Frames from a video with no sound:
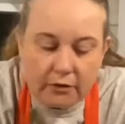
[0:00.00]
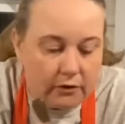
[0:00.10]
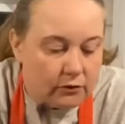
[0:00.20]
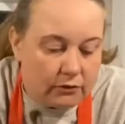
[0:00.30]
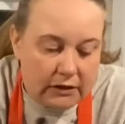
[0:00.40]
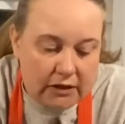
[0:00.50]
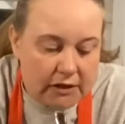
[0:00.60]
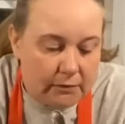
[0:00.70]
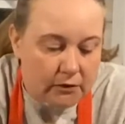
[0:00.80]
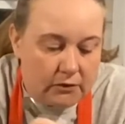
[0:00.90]
3
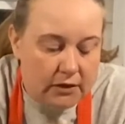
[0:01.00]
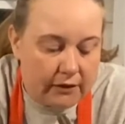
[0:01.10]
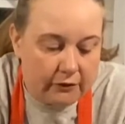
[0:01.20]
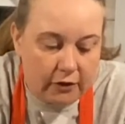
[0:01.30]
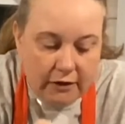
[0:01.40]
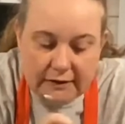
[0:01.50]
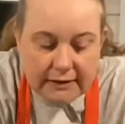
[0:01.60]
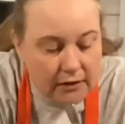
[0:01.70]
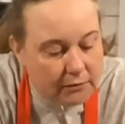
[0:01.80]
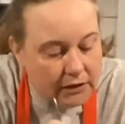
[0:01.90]
teaspoons of ground
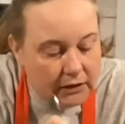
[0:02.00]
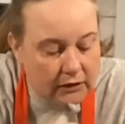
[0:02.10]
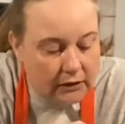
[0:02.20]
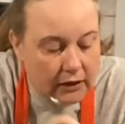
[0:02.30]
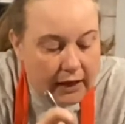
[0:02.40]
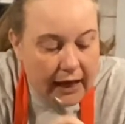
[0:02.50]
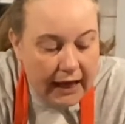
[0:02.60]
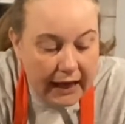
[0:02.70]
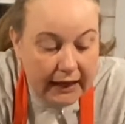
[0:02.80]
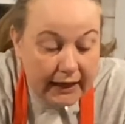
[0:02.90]
cinnamon,
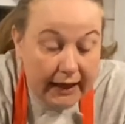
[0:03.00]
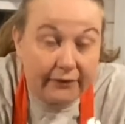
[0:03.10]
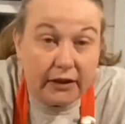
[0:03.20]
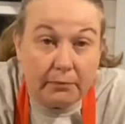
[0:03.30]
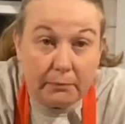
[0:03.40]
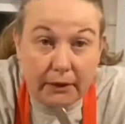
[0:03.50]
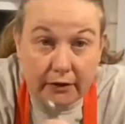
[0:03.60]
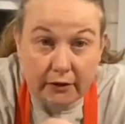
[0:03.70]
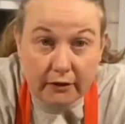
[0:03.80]
and 1/2 cup of butter.